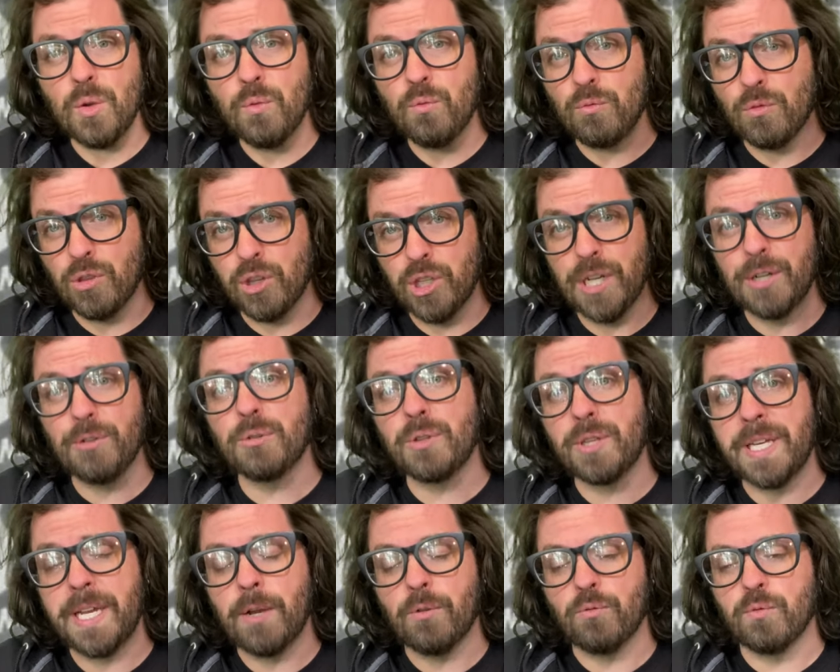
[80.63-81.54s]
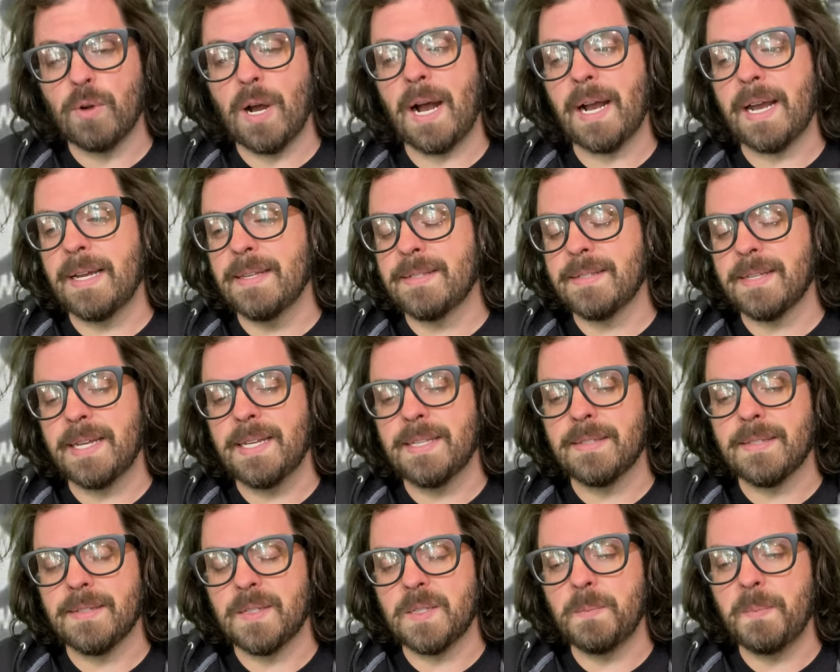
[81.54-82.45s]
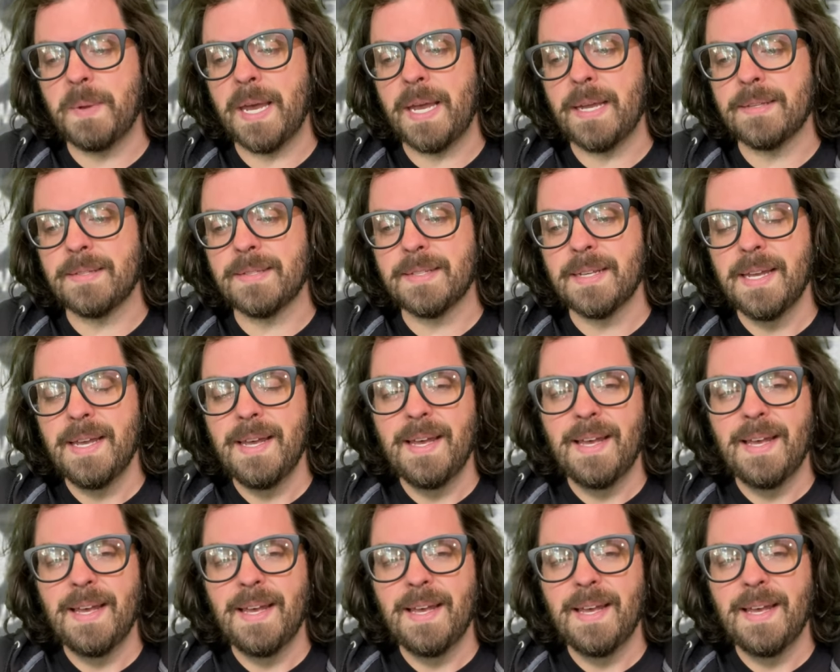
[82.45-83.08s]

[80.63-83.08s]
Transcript: literally rockets into space.